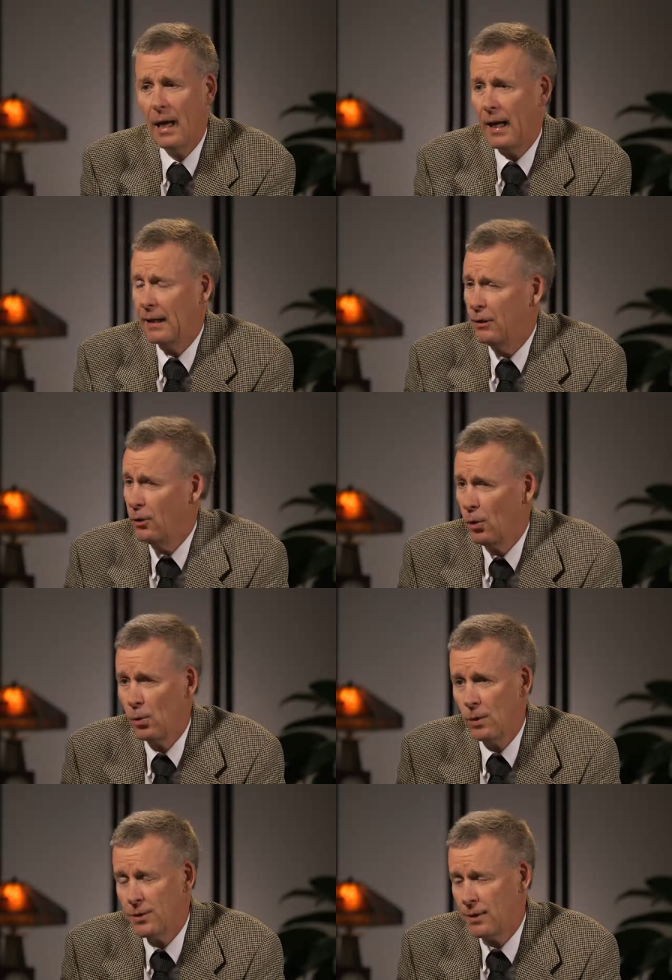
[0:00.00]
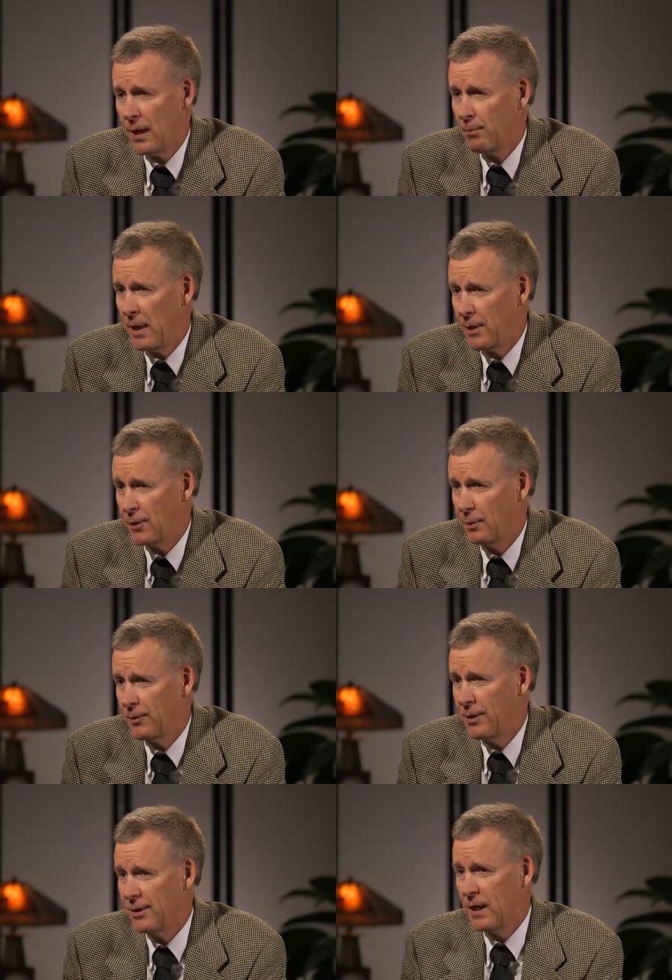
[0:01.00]
I know it's not possible
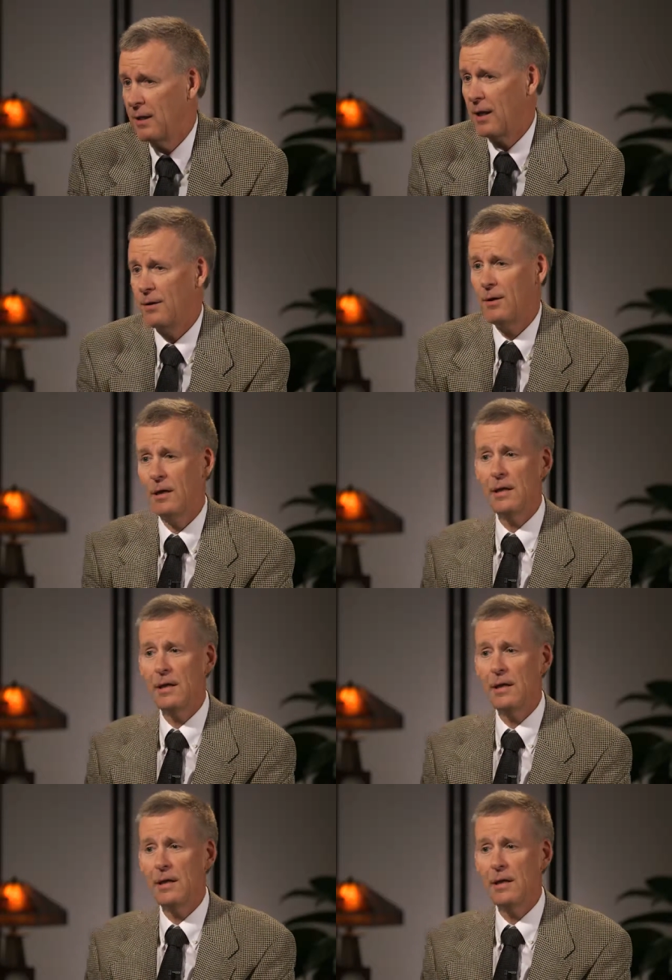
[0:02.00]
to see that,